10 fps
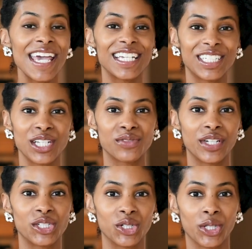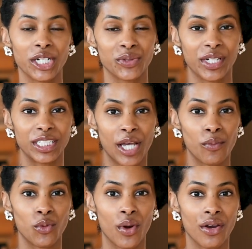It does feature luxury,
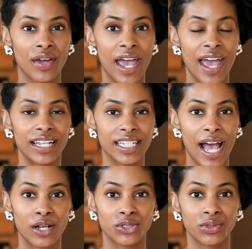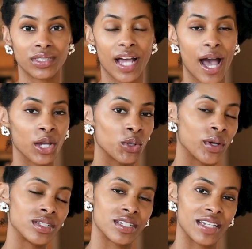contemporary, and how to
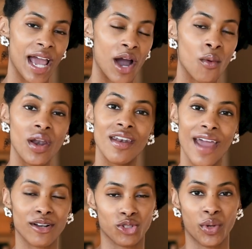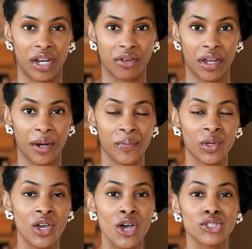style and now natural hair care.
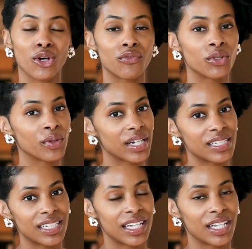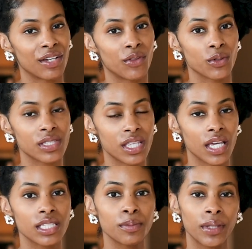So if you are into any of those
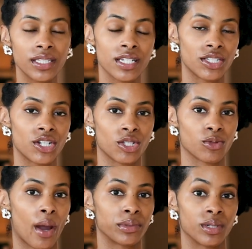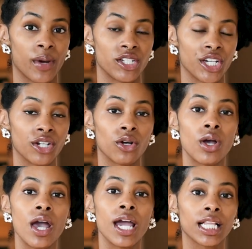things, please consider subscribing to my channel.
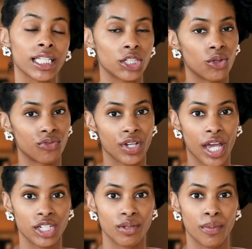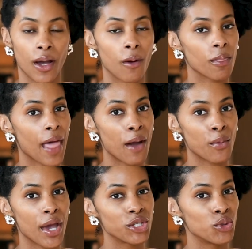Click the notification bell.
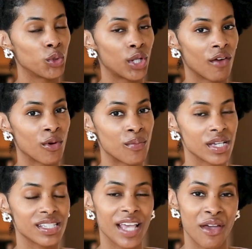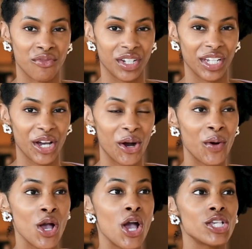That way you will never miss a
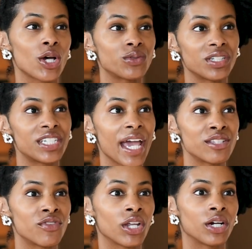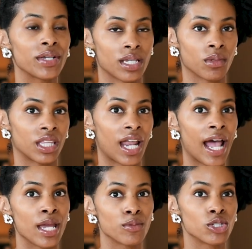video. So today's video is something that
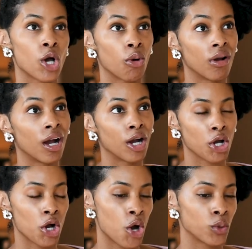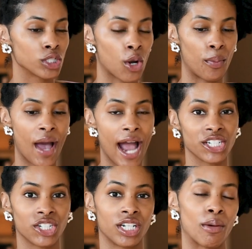I am so gung-ho, so
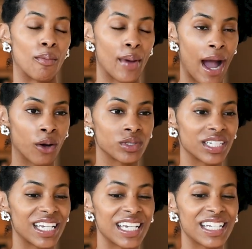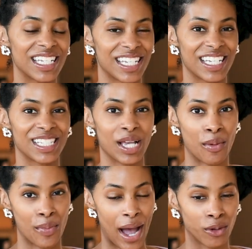passionate about. It is
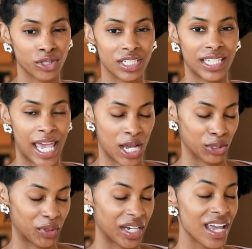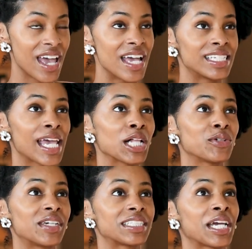about tailoring.
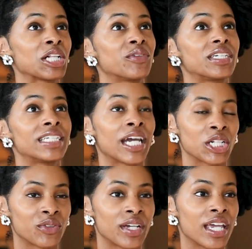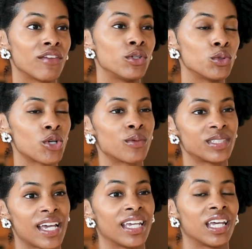Tailoring, tailoring, tailoring. If you
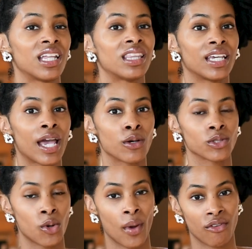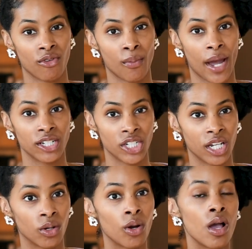don't take anything else away from my
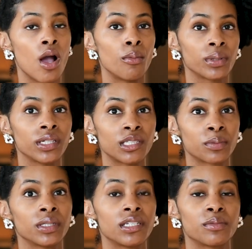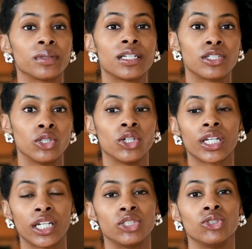channel, please, please, please
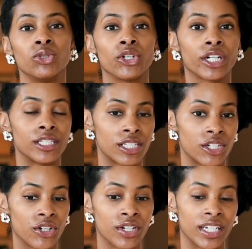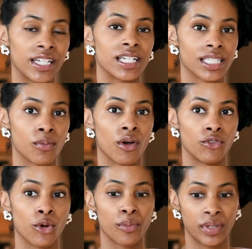look into or consider getting some
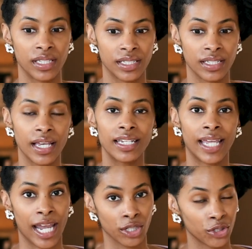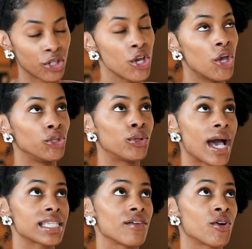of your pieces tailored. You
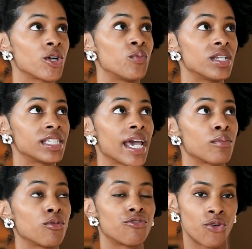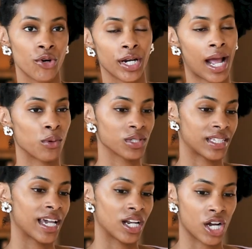guys have heard me say it before, and I will
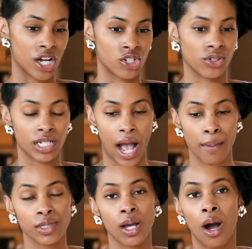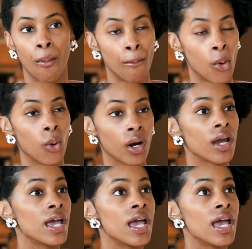say it a hundred times more.